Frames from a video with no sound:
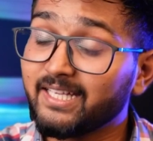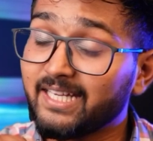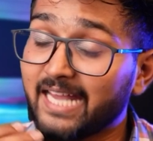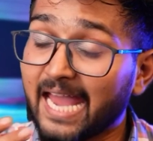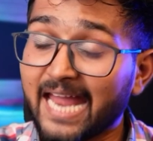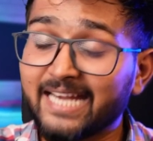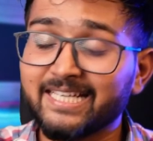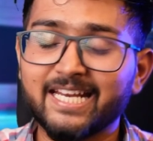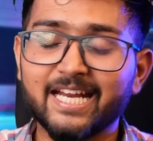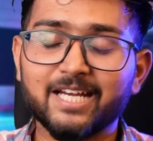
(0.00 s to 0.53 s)

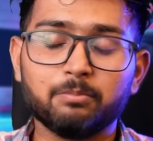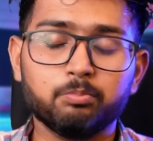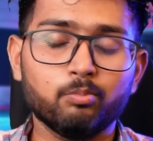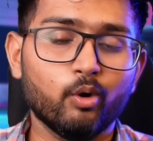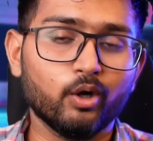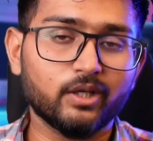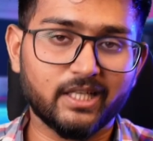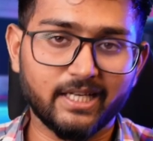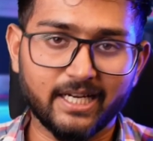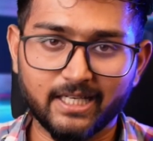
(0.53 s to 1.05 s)
can get
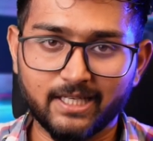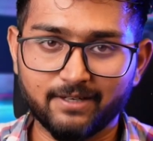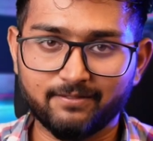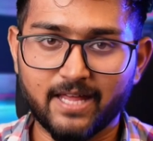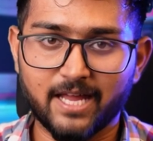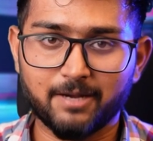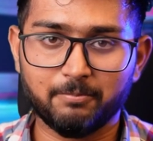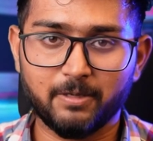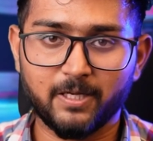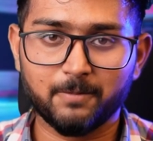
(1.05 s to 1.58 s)
more creative
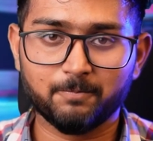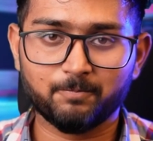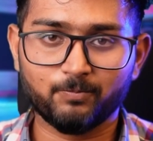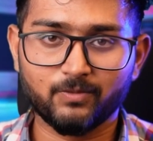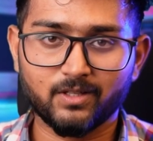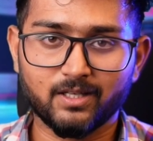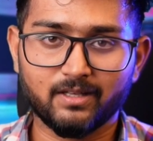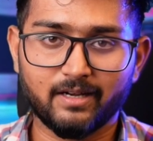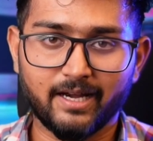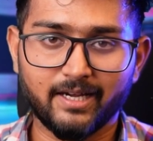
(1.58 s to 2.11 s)
than me,
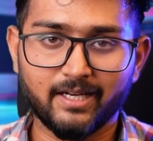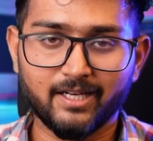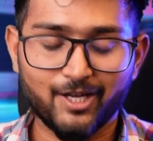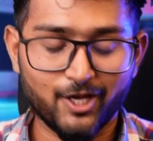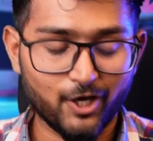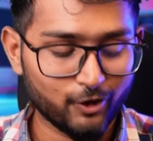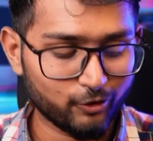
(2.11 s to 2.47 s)
right?